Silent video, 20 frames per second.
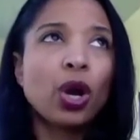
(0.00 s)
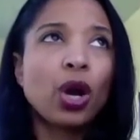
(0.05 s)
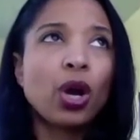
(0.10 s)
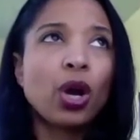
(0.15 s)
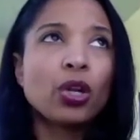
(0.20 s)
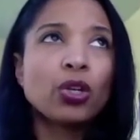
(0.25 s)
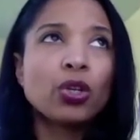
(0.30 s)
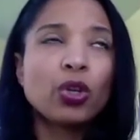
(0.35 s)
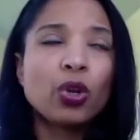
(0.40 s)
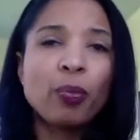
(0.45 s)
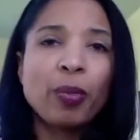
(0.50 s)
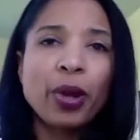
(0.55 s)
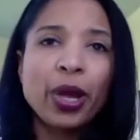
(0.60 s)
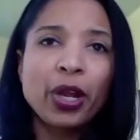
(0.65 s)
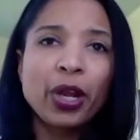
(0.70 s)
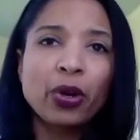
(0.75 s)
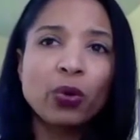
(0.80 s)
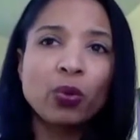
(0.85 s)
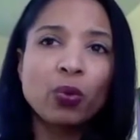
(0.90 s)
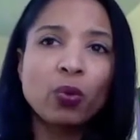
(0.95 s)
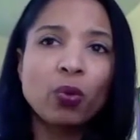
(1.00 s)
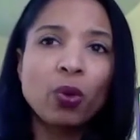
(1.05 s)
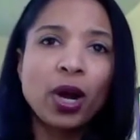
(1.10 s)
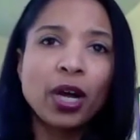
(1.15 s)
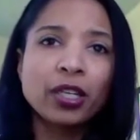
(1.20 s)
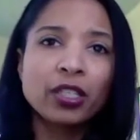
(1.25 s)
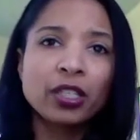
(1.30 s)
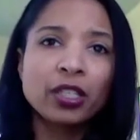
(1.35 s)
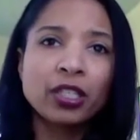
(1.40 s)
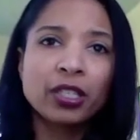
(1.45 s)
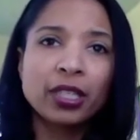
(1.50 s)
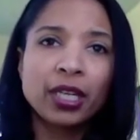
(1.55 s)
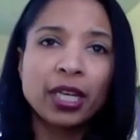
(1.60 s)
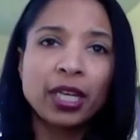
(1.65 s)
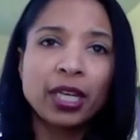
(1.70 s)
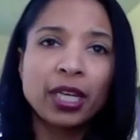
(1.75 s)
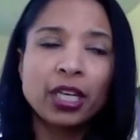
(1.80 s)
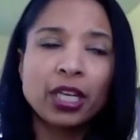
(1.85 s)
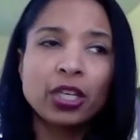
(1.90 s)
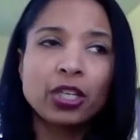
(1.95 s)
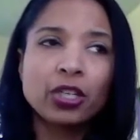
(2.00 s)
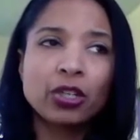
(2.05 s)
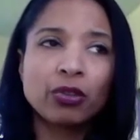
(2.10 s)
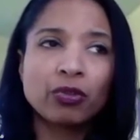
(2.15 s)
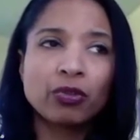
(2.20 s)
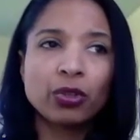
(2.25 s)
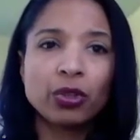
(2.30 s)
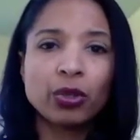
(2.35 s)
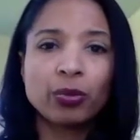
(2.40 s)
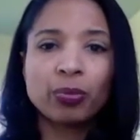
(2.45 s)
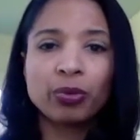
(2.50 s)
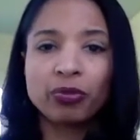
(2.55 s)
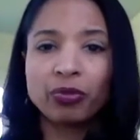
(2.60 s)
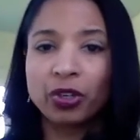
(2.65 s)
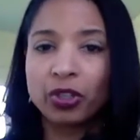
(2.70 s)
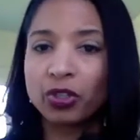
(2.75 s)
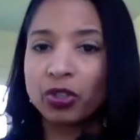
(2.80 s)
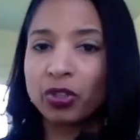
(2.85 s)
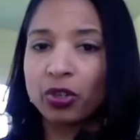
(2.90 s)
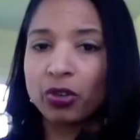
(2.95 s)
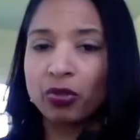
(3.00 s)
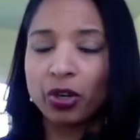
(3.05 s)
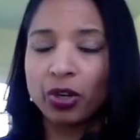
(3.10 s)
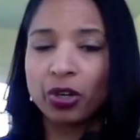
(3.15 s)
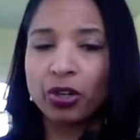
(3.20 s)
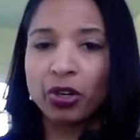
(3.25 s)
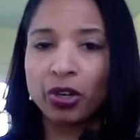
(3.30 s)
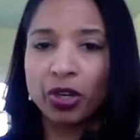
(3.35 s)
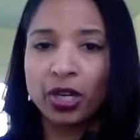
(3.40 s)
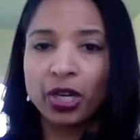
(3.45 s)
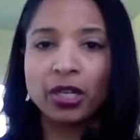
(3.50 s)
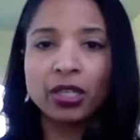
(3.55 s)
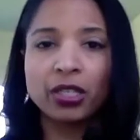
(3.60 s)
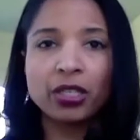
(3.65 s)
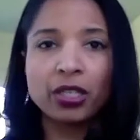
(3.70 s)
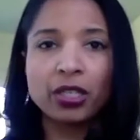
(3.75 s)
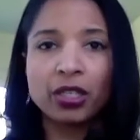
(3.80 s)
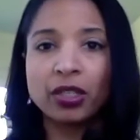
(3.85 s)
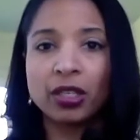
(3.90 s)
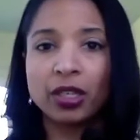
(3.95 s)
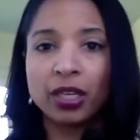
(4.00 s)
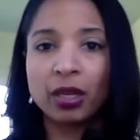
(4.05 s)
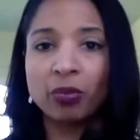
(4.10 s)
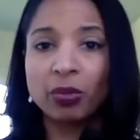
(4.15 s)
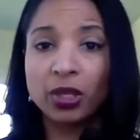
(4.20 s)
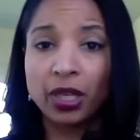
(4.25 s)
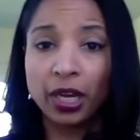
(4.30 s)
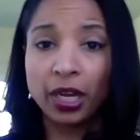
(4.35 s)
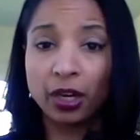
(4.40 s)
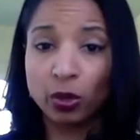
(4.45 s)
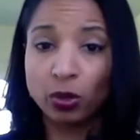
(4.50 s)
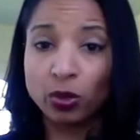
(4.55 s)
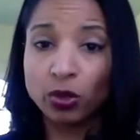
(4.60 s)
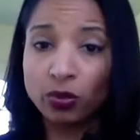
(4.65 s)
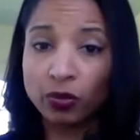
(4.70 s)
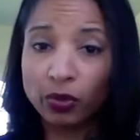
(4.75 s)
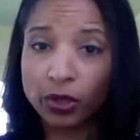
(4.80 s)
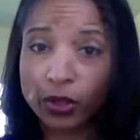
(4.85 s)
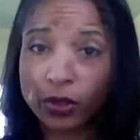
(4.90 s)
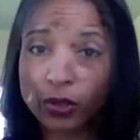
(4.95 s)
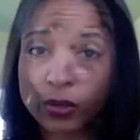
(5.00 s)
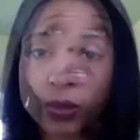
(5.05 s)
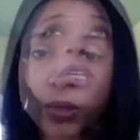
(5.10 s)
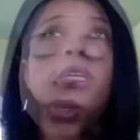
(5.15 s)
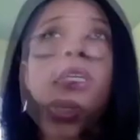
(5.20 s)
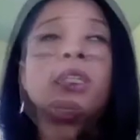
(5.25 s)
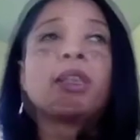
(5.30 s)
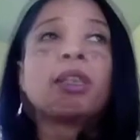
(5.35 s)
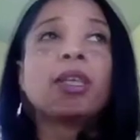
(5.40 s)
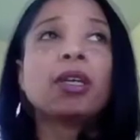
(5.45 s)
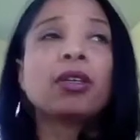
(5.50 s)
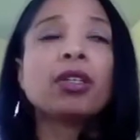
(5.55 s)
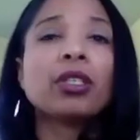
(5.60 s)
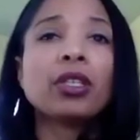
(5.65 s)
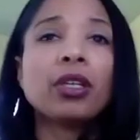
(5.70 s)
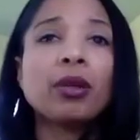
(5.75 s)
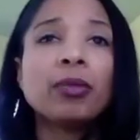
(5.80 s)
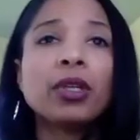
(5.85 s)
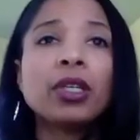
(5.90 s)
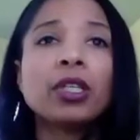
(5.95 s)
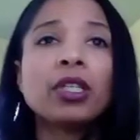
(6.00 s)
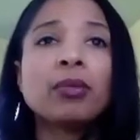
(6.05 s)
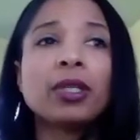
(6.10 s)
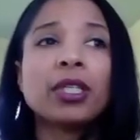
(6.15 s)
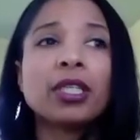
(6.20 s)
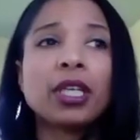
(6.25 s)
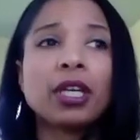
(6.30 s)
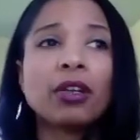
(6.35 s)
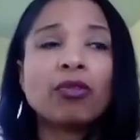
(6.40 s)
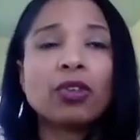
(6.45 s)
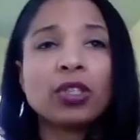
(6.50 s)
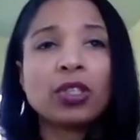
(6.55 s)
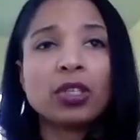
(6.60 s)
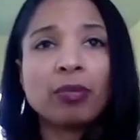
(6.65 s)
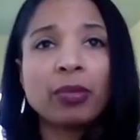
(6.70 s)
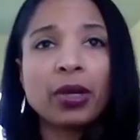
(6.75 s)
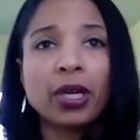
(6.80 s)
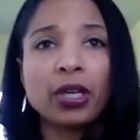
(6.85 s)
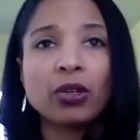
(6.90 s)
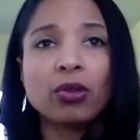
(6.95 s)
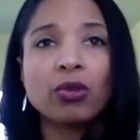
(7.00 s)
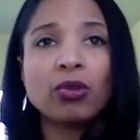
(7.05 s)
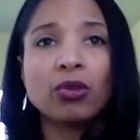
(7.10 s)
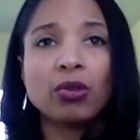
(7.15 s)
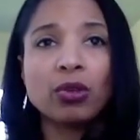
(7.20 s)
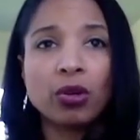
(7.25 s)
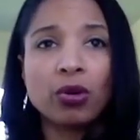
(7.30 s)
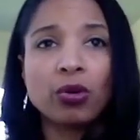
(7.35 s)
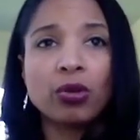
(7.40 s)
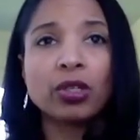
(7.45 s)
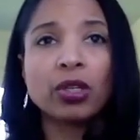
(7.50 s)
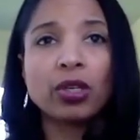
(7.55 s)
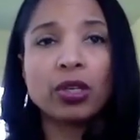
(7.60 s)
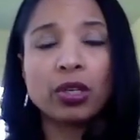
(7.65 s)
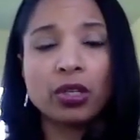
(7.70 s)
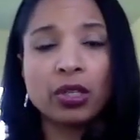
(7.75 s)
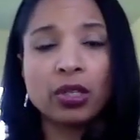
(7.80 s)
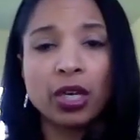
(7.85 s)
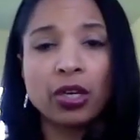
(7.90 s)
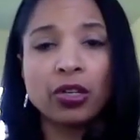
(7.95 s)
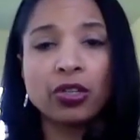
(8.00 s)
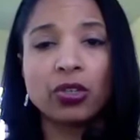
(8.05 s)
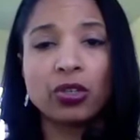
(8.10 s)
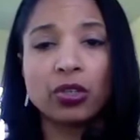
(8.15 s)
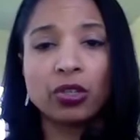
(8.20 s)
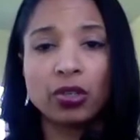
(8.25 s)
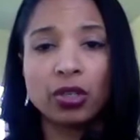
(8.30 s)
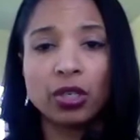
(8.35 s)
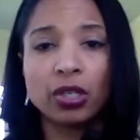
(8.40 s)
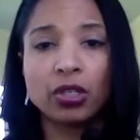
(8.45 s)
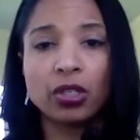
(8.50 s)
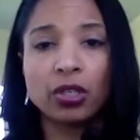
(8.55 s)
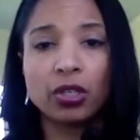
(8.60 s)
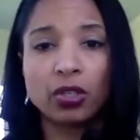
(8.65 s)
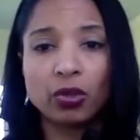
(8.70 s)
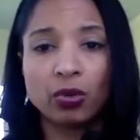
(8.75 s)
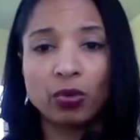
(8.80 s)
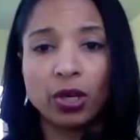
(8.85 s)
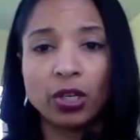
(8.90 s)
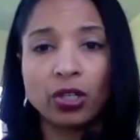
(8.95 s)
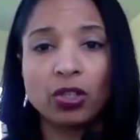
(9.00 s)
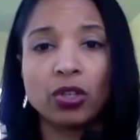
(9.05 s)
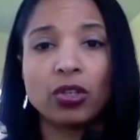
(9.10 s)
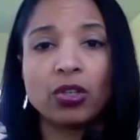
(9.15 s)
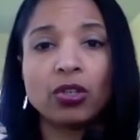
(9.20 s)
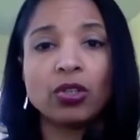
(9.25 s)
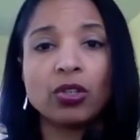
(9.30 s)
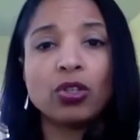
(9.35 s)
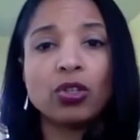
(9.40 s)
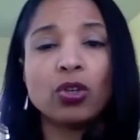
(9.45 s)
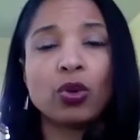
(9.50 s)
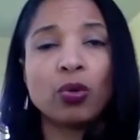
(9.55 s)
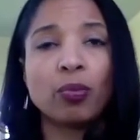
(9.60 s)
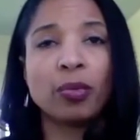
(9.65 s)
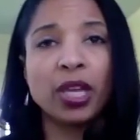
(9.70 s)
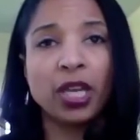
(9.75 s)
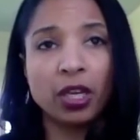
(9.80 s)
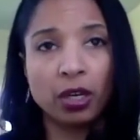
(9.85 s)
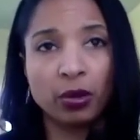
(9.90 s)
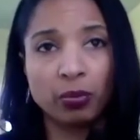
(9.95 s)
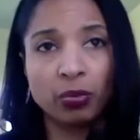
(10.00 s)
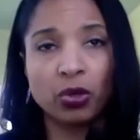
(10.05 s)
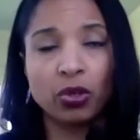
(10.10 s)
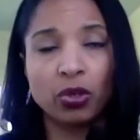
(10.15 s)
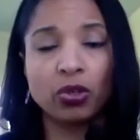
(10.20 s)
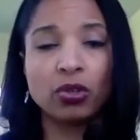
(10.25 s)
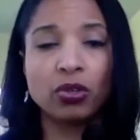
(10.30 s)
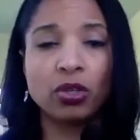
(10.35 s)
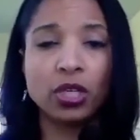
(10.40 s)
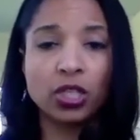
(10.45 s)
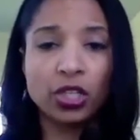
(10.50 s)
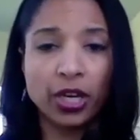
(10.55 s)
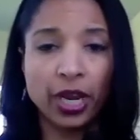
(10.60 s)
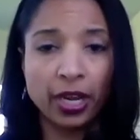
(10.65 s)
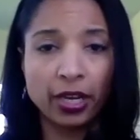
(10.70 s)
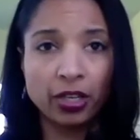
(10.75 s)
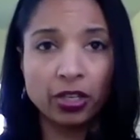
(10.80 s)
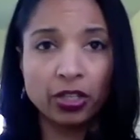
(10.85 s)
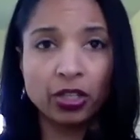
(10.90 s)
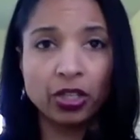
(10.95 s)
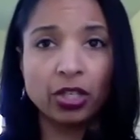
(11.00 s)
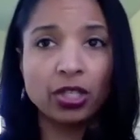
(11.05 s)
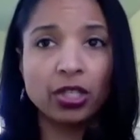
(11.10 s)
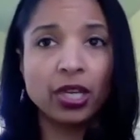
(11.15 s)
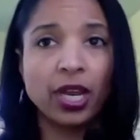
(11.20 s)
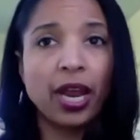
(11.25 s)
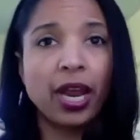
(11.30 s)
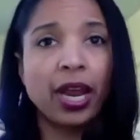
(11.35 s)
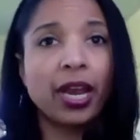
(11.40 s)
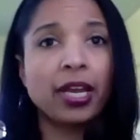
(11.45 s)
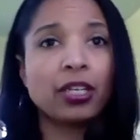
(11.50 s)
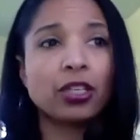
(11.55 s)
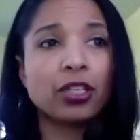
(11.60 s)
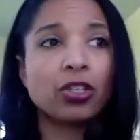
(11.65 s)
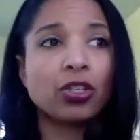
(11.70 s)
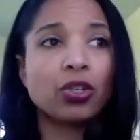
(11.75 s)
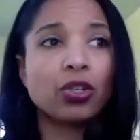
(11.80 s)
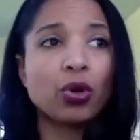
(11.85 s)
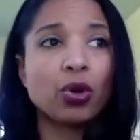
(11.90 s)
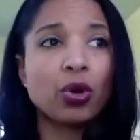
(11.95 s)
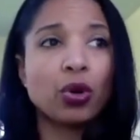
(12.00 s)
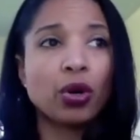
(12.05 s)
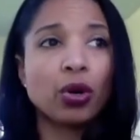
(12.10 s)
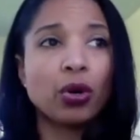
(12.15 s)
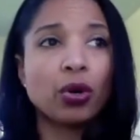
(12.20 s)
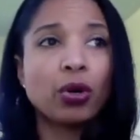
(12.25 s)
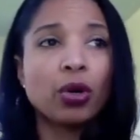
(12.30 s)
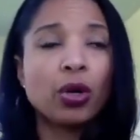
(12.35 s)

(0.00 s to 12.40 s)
no matter what stage of your professional career you're in, Cynthia can be that coach for you. There's something to be said for somebody who knows and understands your unique situation, your makeup, your unique challenges, and your